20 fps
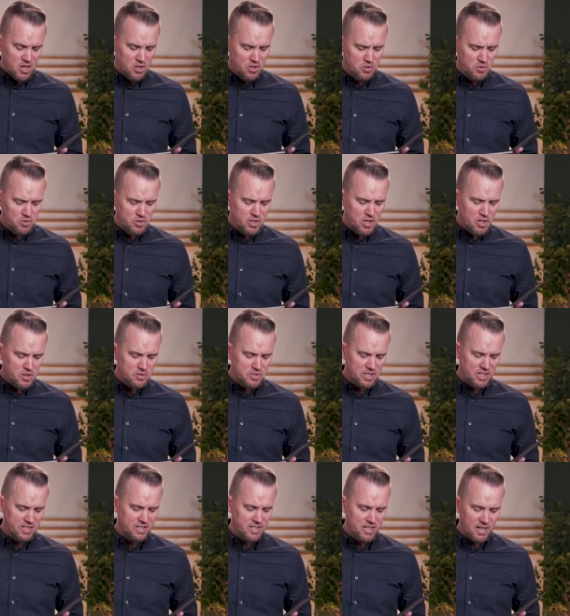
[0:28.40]
who
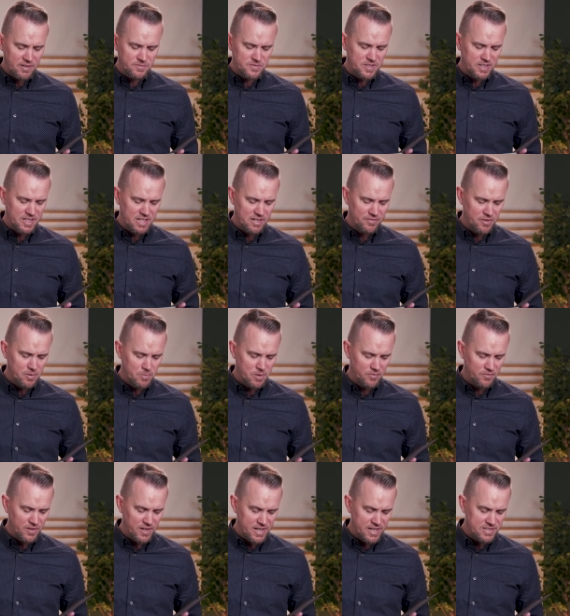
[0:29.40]
knows enough to give him
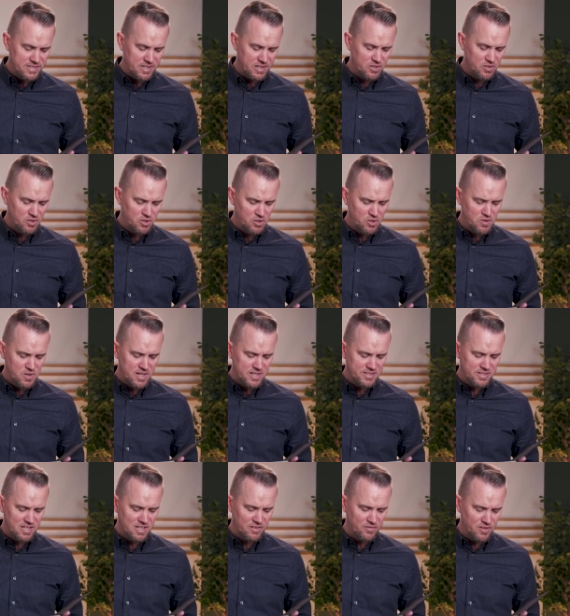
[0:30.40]
advice? And who
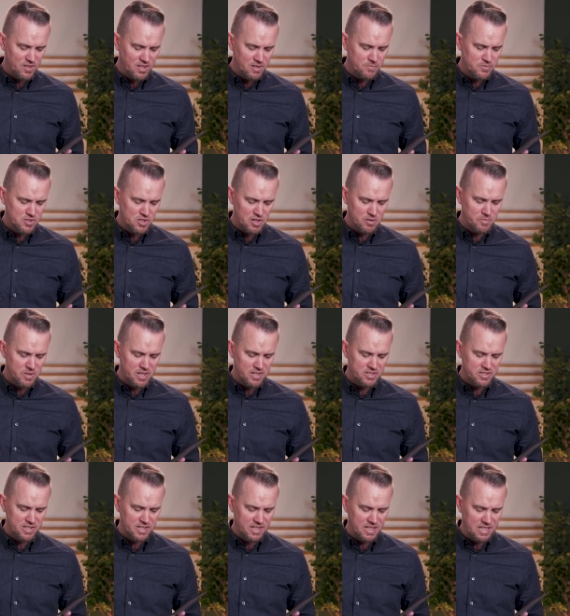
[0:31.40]
has given him so
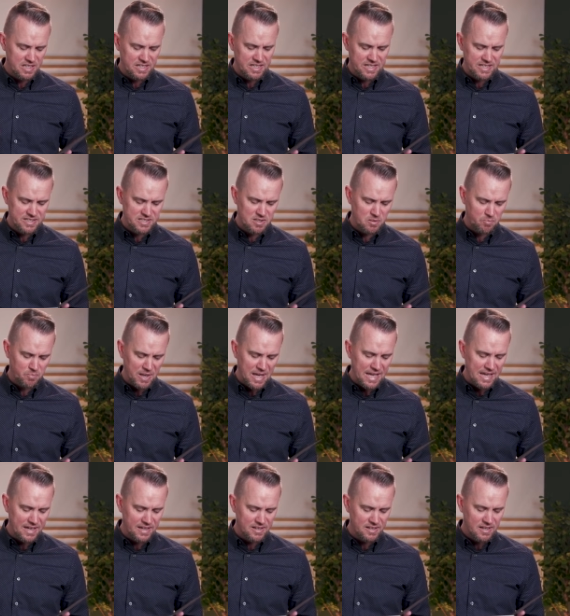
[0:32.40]
much that he needs to
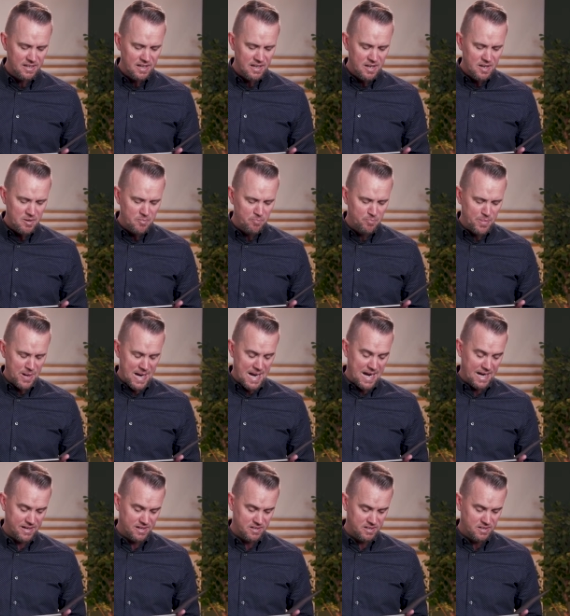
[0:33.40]
pay it
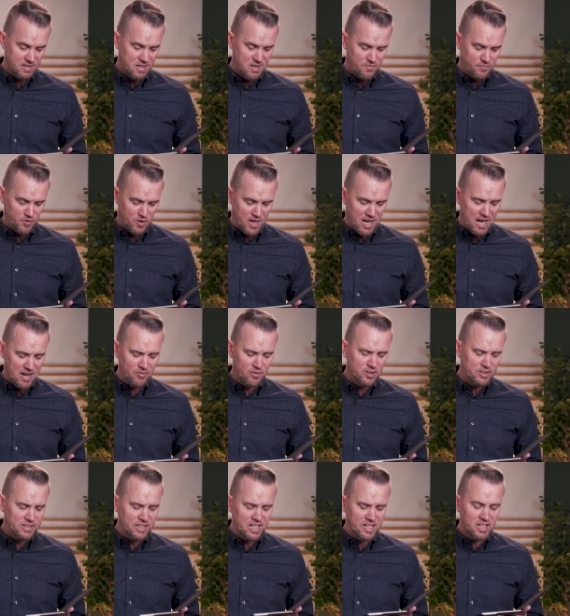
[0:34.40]
back? For
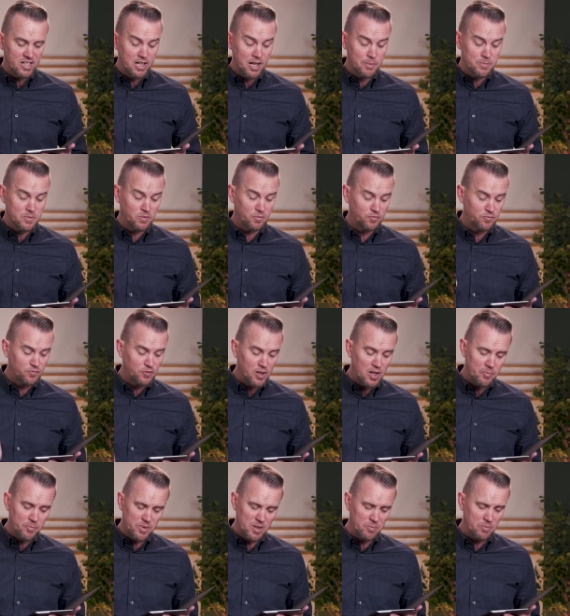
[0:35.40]
everything comes
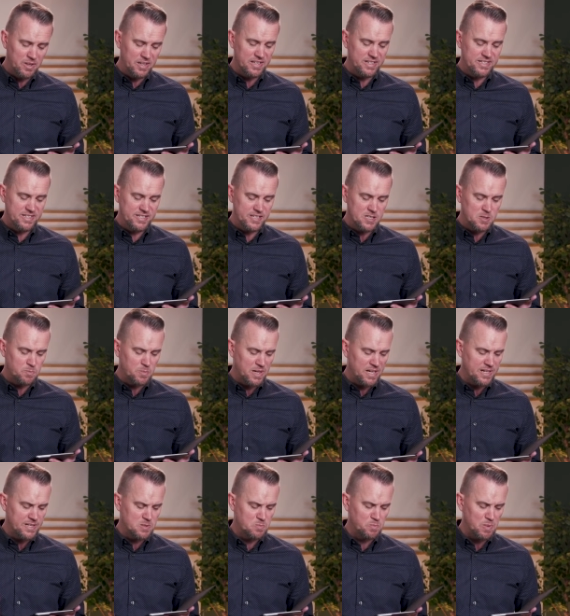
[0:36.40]
from him and exists
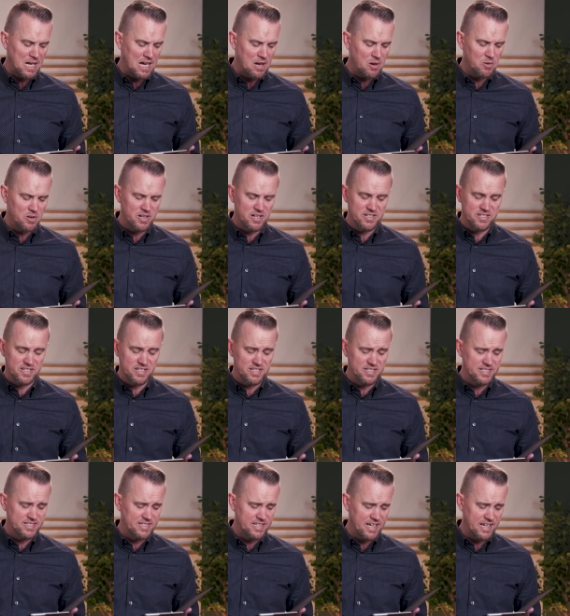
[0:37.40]
by his power
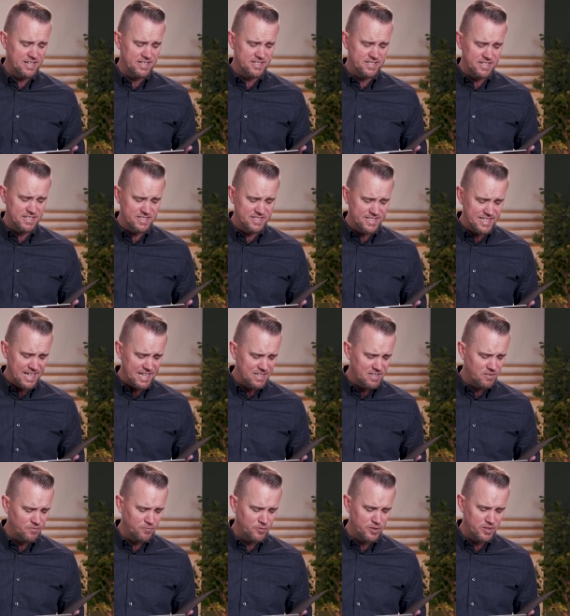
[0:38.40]
and is
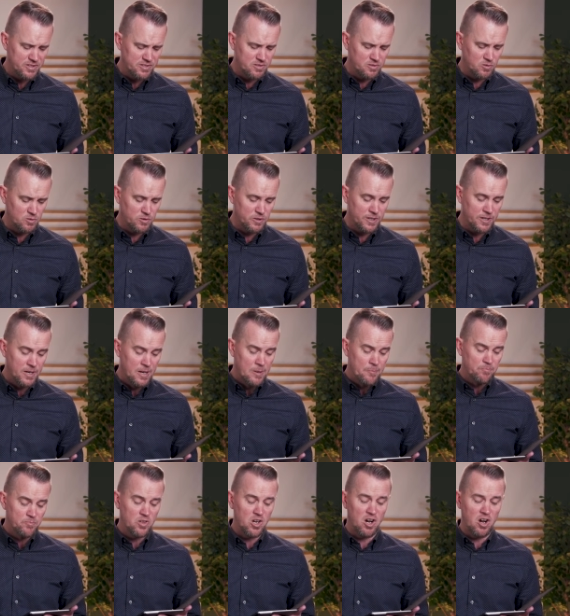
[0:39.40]
intended for his glory.
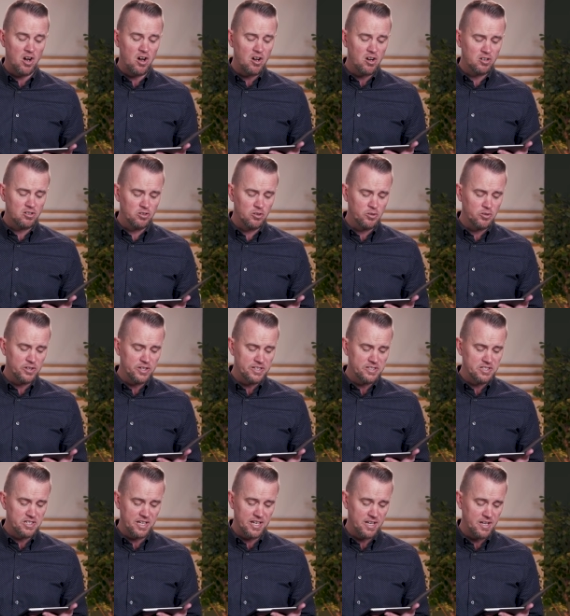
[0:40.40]
All glory
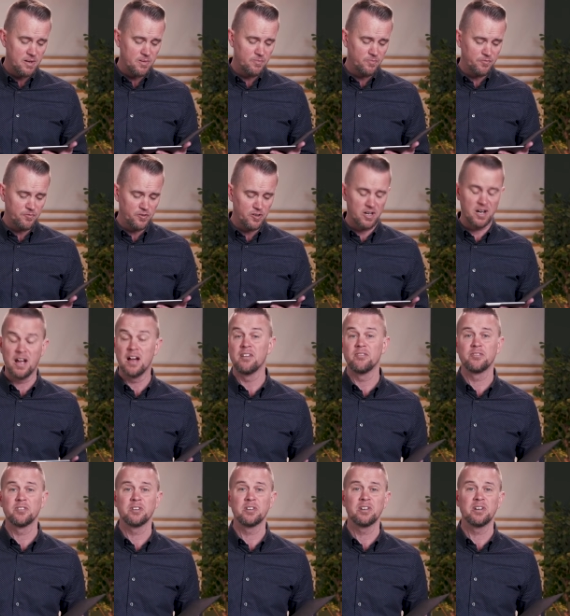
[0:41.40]
to him
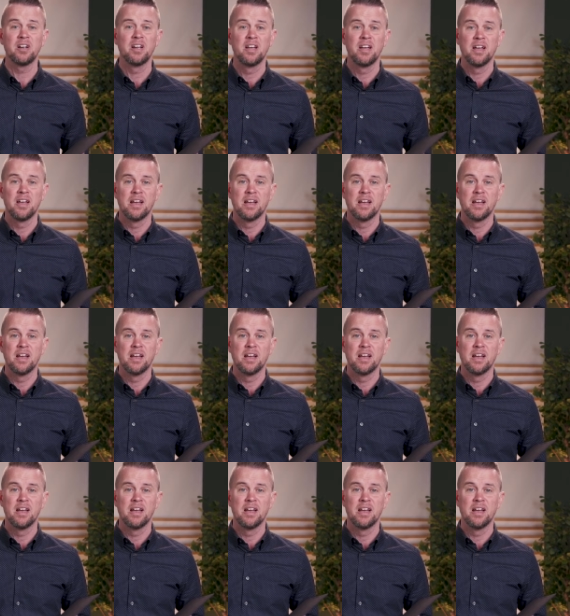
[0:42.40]
forever.